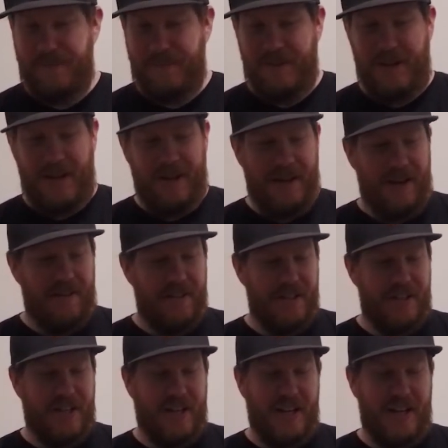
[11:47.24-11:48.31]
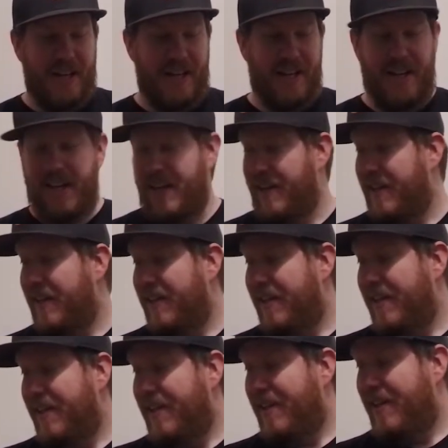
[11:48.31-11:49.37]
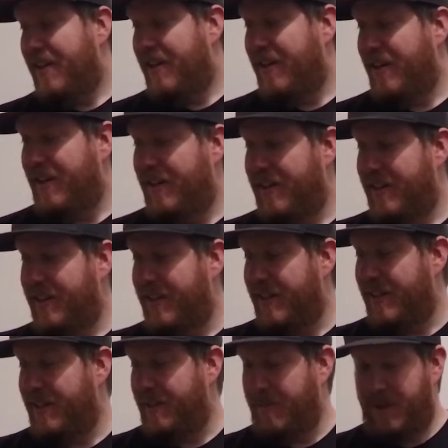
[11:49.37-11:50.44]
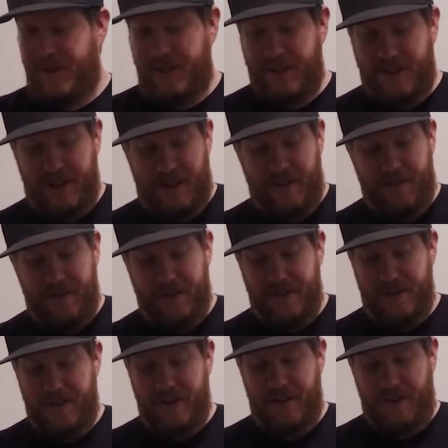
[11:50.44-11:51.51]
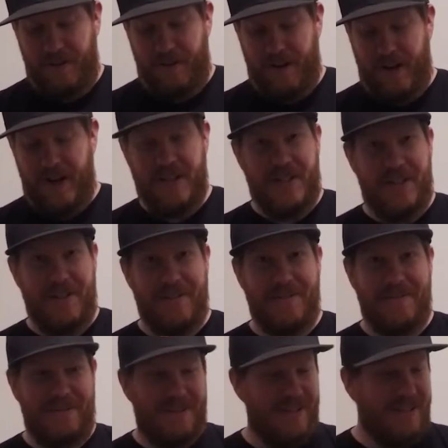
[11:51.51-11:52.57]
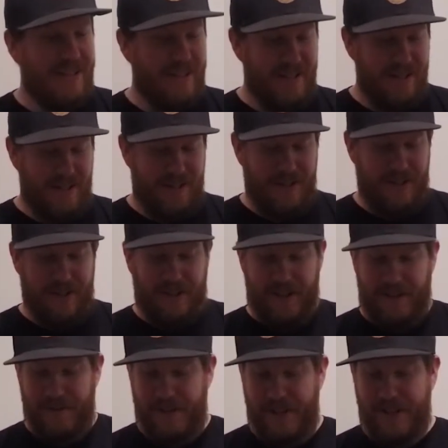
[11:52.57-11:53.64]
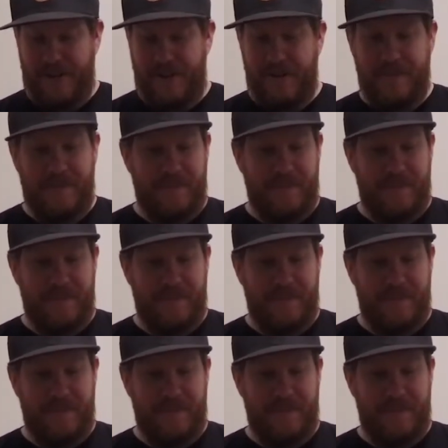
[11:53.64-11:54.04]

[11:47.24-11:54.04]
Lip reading: yeah, haven't seen any of that on the Hilleberg stuff so far, so looking really good.